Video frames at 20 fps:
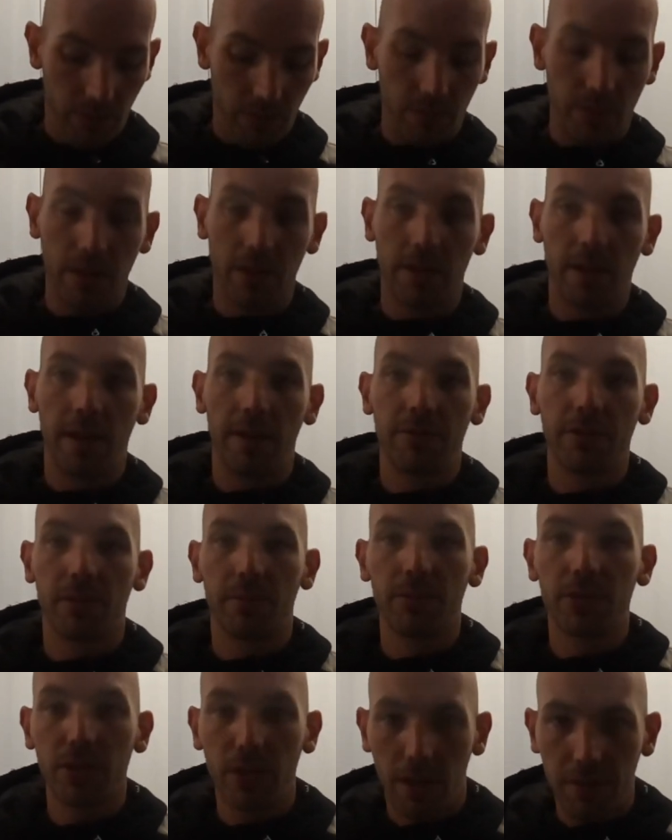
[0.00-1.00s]
want to have
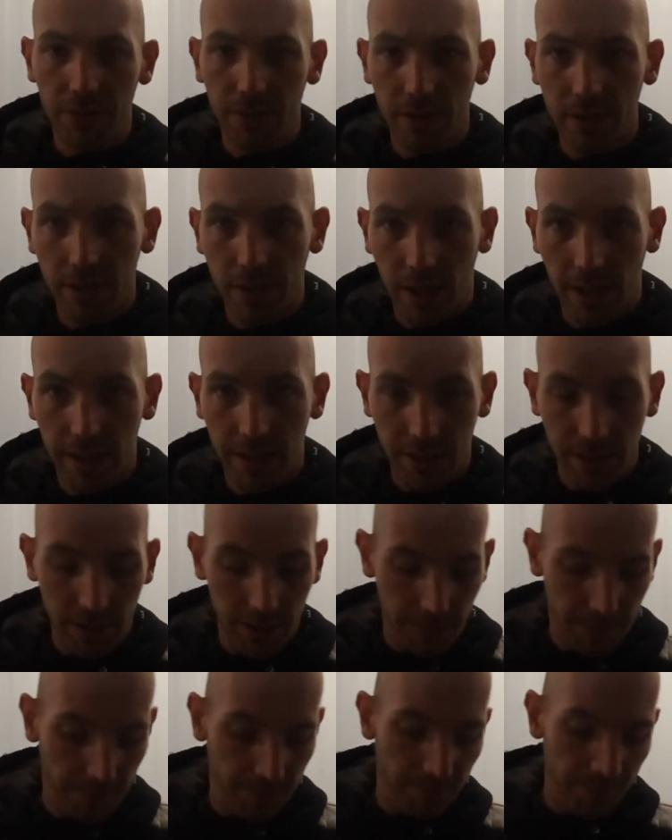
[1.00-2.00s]
some softer
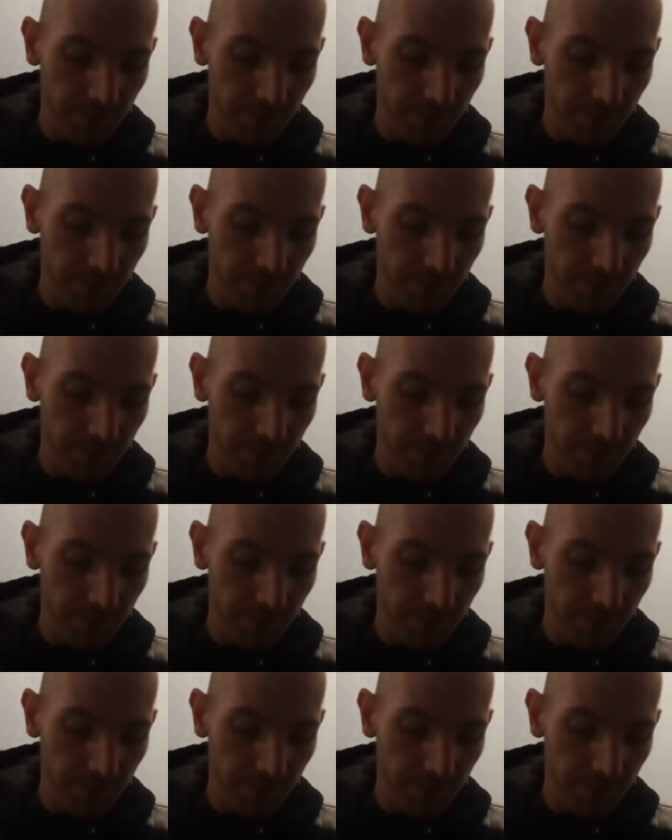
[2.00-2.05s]
tires,